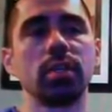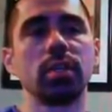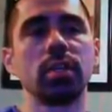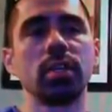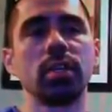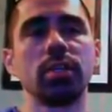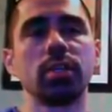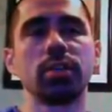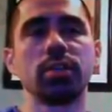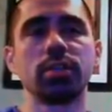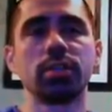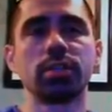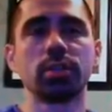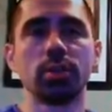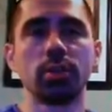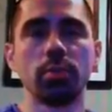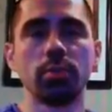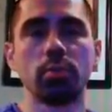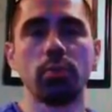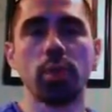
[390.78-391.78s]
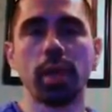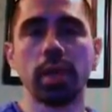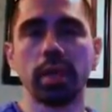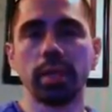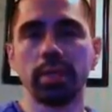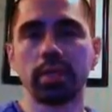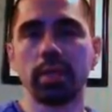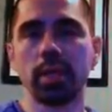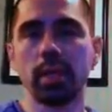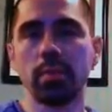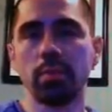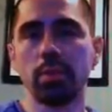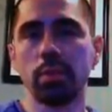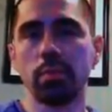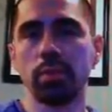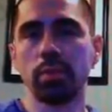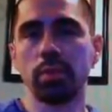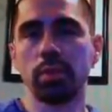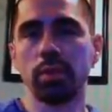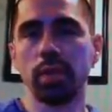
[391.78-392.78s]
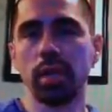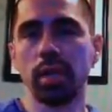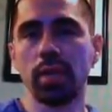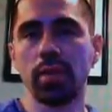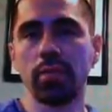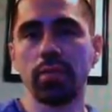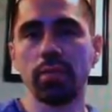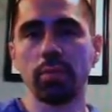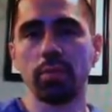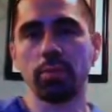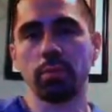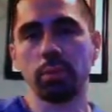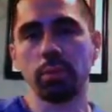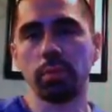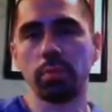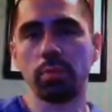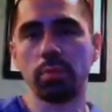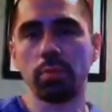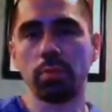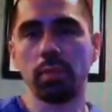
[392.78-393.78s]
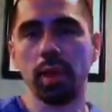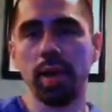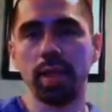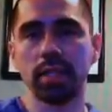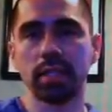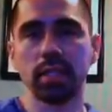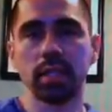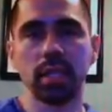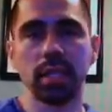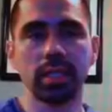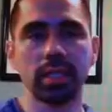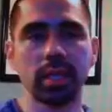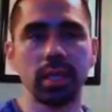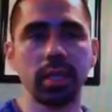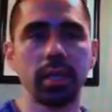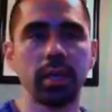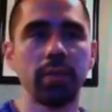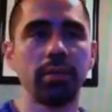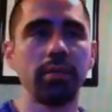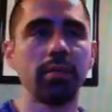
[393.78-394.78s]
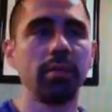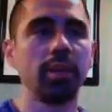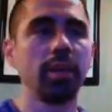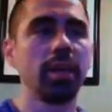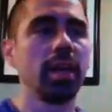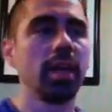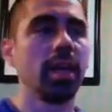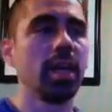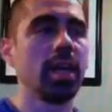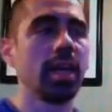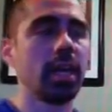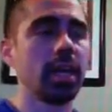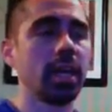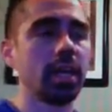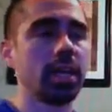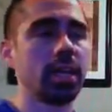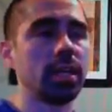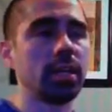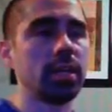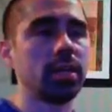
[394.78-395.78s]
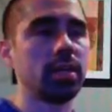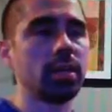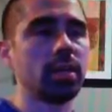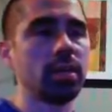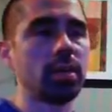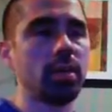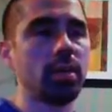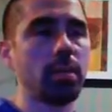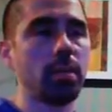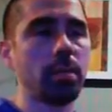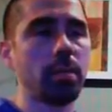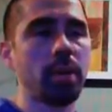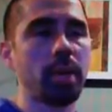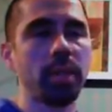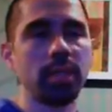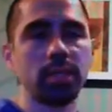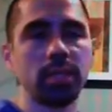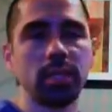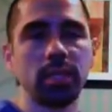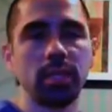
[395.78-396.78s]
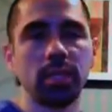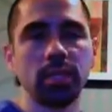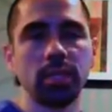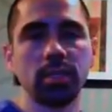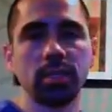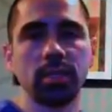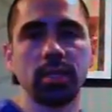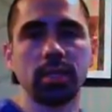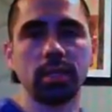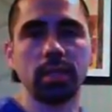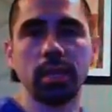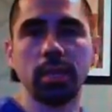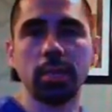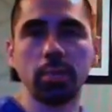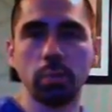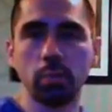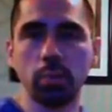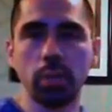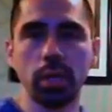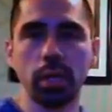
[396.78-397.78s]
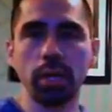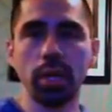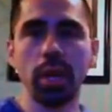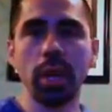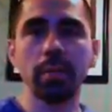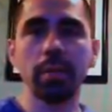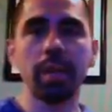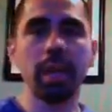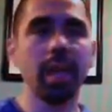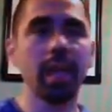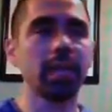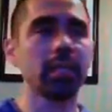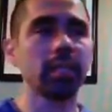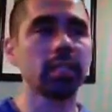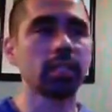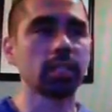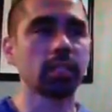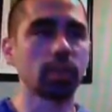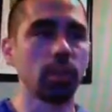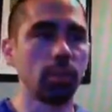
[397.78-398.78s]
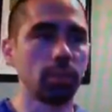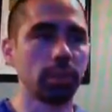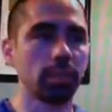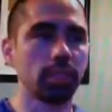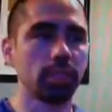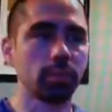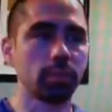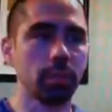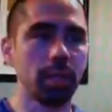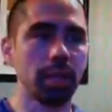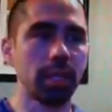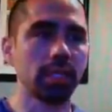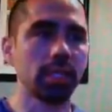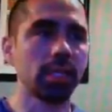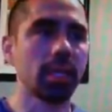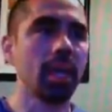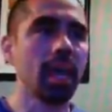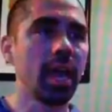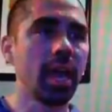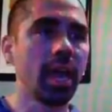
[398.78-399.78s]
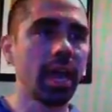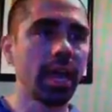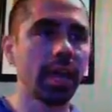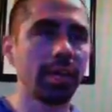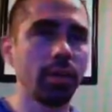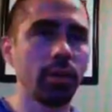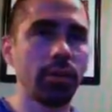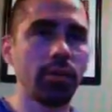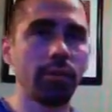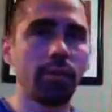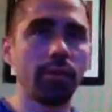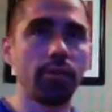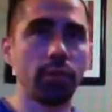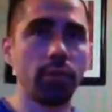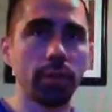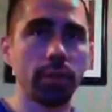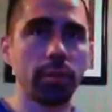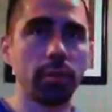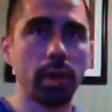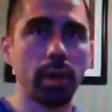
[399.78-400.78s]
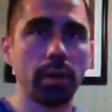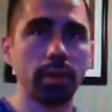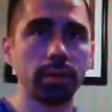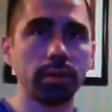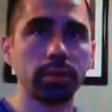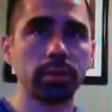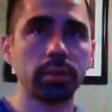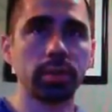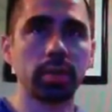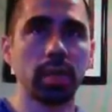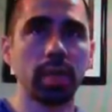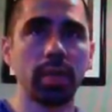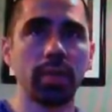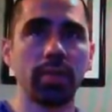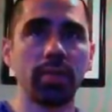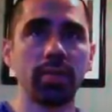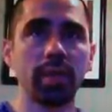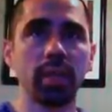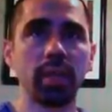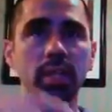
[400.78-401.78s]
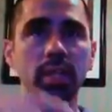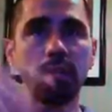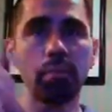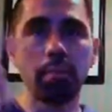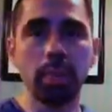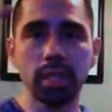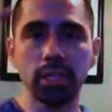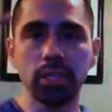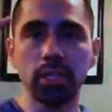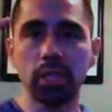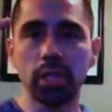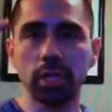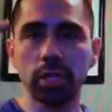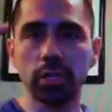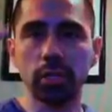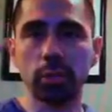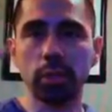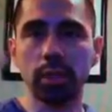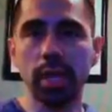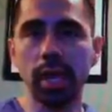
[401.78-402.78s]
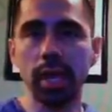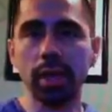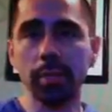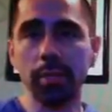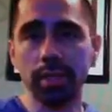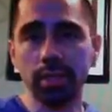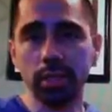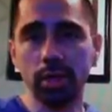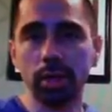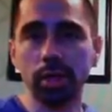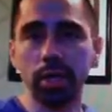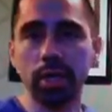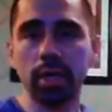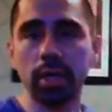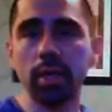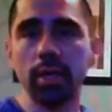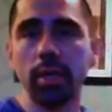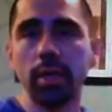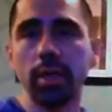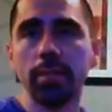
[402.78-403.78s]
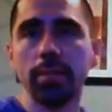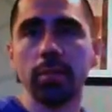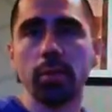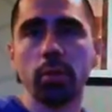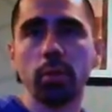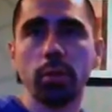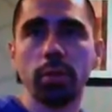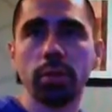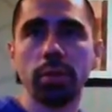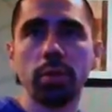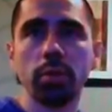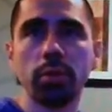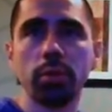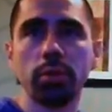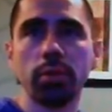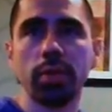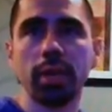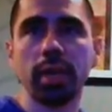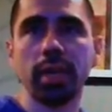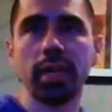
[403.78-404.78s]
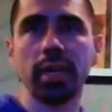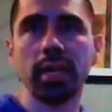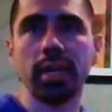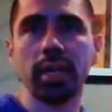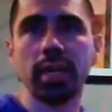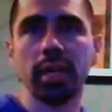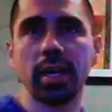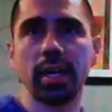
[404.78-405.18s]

there's certain products that people love or people will buy a ton of, and Pantene is like the number one. I mean, I had so much Pantene. I had over 40 bottles of the big jugs when they had them at Target, when they were like,